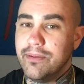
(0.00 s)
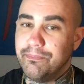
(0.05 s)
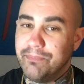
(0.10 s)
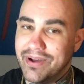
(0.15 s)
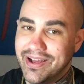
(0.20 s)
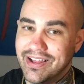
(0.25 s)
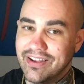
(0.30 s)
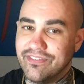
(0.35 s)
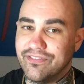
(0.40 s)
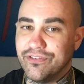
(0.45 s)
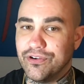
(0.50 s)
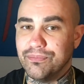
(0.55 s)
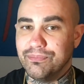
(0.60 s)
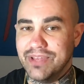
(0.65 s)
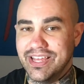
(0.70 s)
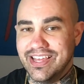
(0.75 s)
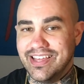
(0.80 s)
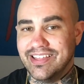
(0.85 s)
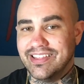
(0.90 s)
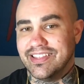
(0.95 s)
But for
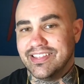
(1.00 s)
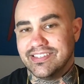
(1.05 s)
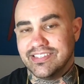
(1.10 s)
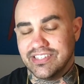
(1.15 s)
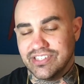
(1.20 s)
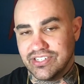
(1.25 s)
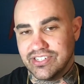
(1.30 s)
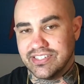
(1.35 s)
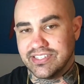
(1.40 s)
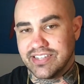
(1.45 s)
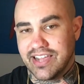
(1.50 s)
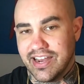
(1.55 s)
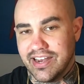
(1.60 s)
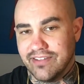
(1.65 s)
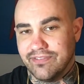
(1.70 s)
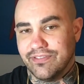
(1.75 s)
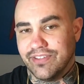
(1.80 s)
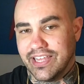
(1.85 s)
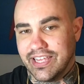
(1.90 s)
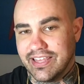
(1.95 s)
me, this is just kind
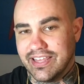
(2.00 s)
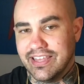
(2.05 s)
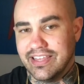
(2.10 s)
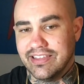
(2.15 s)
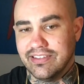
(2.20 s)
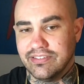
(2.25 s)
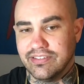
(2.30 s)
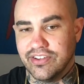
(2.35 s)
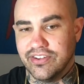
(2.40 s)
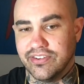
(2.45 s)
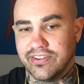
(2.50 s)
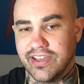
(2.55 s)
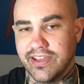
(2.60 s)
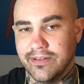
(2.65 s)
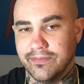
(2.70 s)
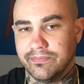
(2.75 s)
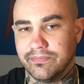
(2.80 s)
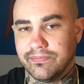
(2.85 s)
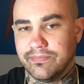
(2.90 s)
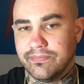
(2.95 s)
of like, eh, okay.